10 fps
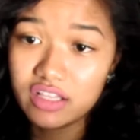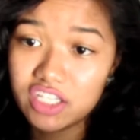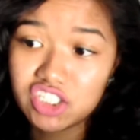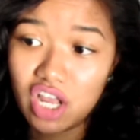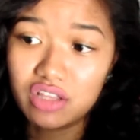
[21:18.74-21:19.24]

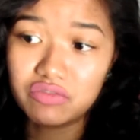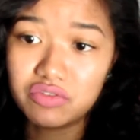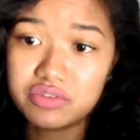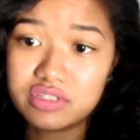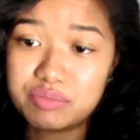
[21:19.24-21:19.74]
like Charlotte
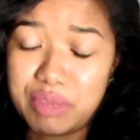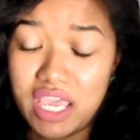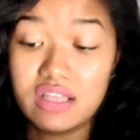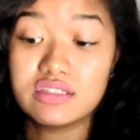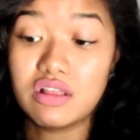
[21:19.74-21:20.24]
Russe
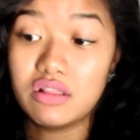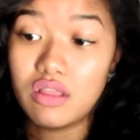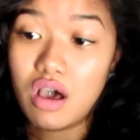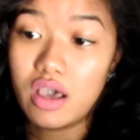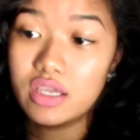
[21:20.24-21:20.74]
pants a
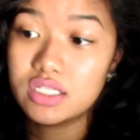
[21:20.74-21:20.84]
lot.